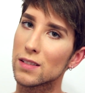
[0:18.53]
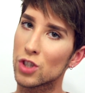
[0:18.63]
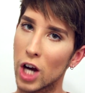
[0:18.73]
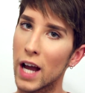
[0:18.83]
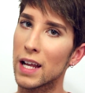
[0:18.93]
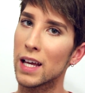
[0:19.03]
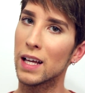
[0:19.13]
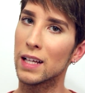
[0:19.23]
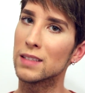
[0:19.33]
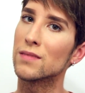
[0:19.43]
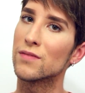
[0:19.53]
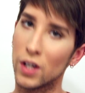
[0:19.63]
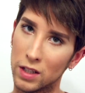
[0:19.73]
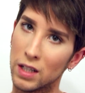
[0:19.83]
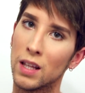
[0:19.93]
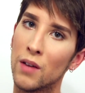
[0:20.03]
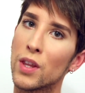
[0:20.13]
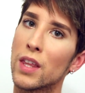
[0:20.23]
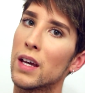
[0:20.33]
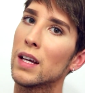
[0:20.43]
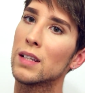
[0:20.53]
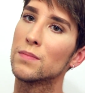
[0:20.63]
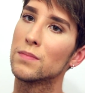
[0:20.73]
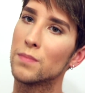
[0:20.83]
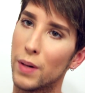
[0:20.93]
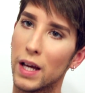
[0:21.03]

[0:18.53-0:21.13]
tried it and fallen in love with it.